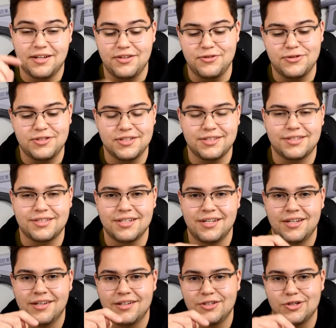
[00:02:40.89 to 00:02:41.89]
gonna use this
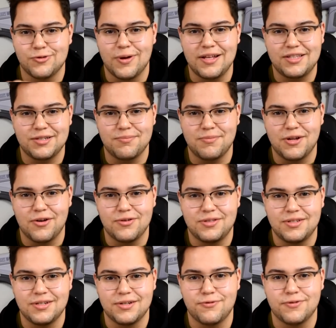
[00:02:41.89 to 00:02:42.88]
to write some
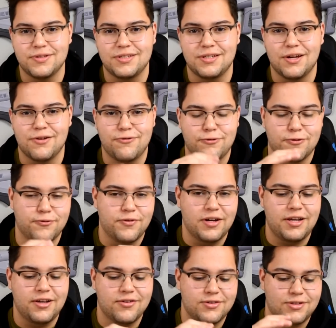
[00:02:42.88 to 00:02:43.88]
notes and different stuff for
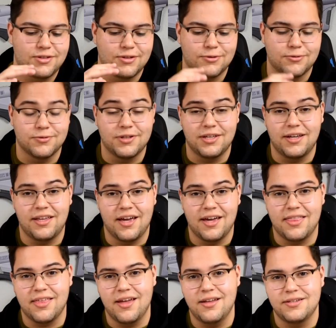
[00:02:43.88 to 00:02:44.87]
videos, so really
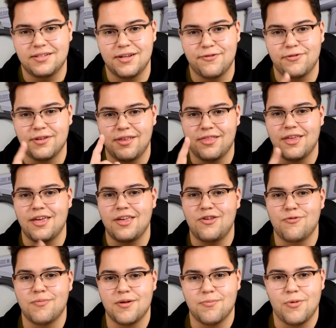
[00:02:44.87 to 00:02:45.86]
like that. Definitely
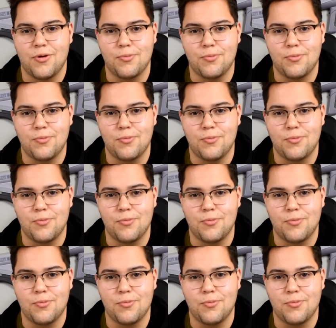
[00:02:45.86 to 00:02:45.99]
thank you, Mint